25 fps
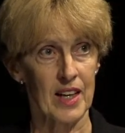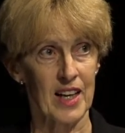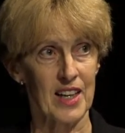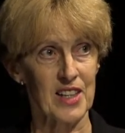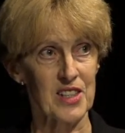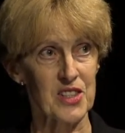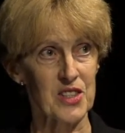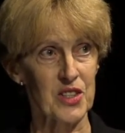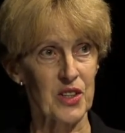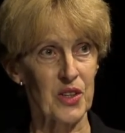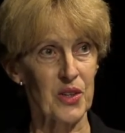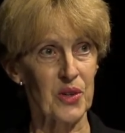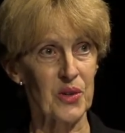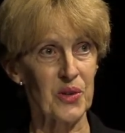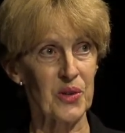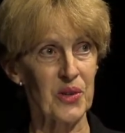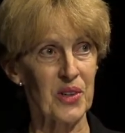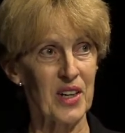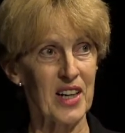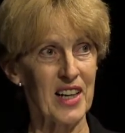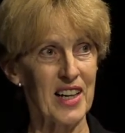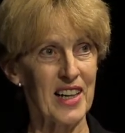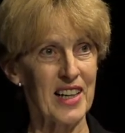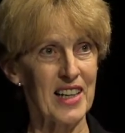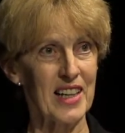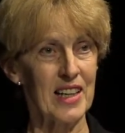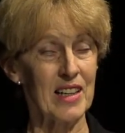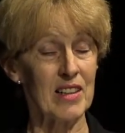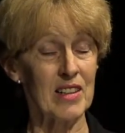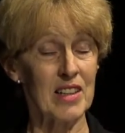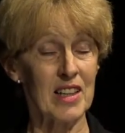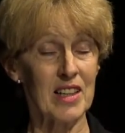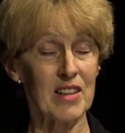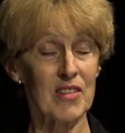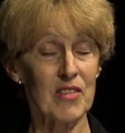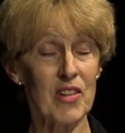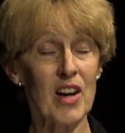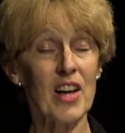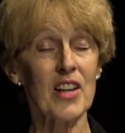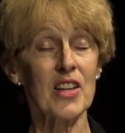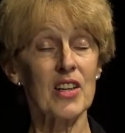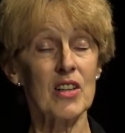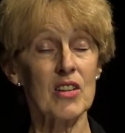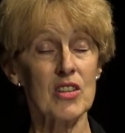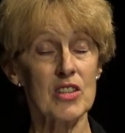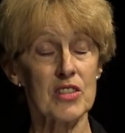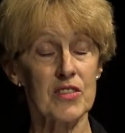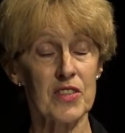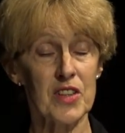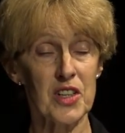And so, uh, in a rather
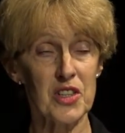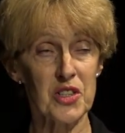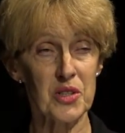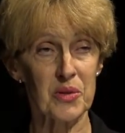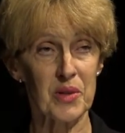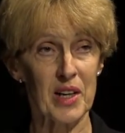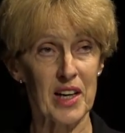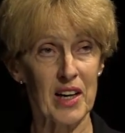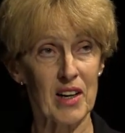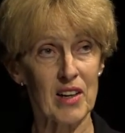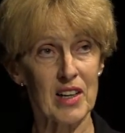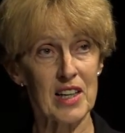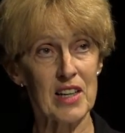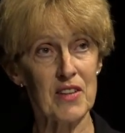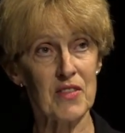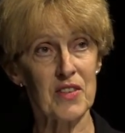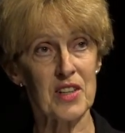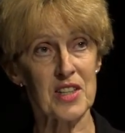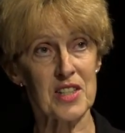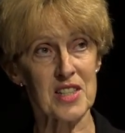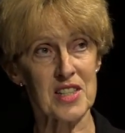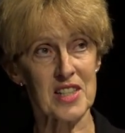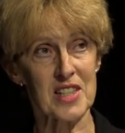controversial way, I'll leave this